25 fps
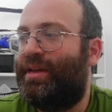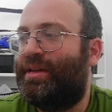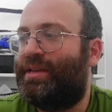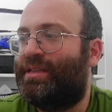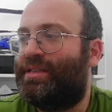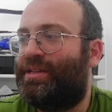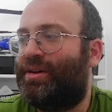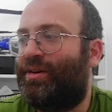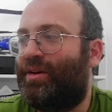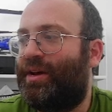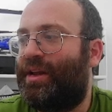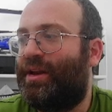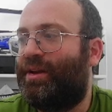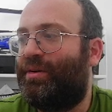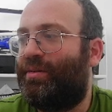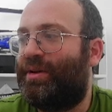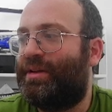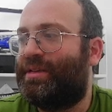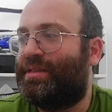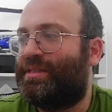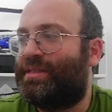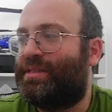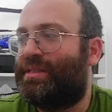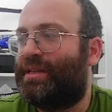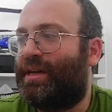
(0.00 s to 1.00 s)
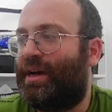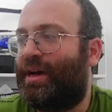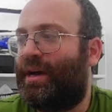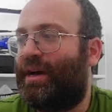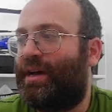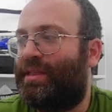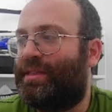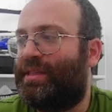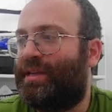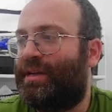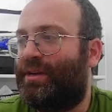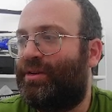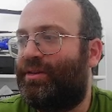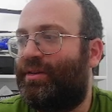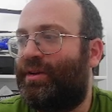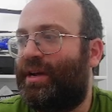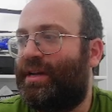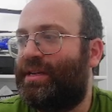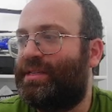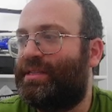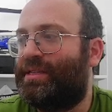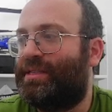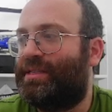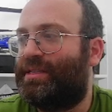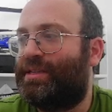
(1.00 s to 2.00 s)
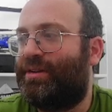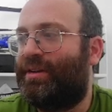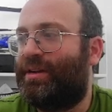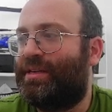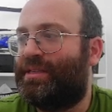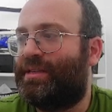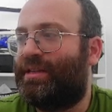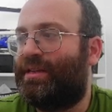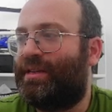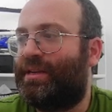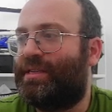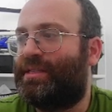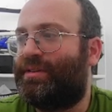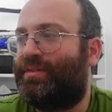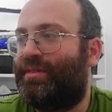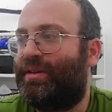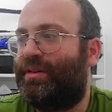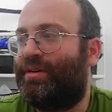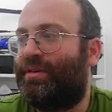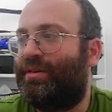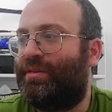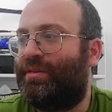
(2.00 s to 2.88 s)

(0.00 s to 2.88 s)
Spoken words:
So anyways, thank you guys, and see you guys in the next video.